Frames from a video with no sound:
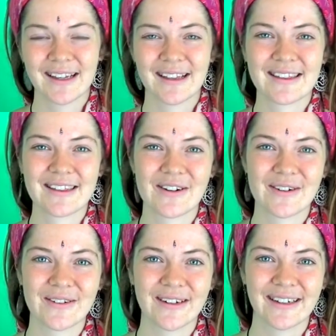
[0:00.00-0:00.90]

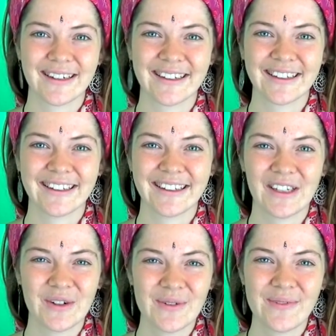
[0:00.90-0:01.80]
So
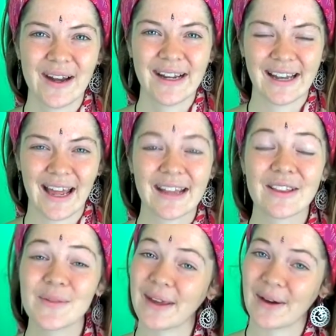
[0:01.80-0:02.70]
you might like
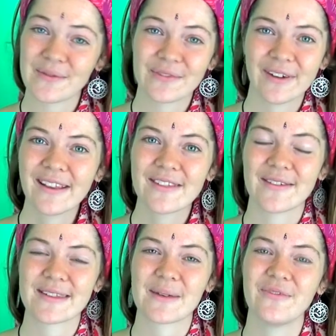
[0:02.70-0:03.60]
to become friends with some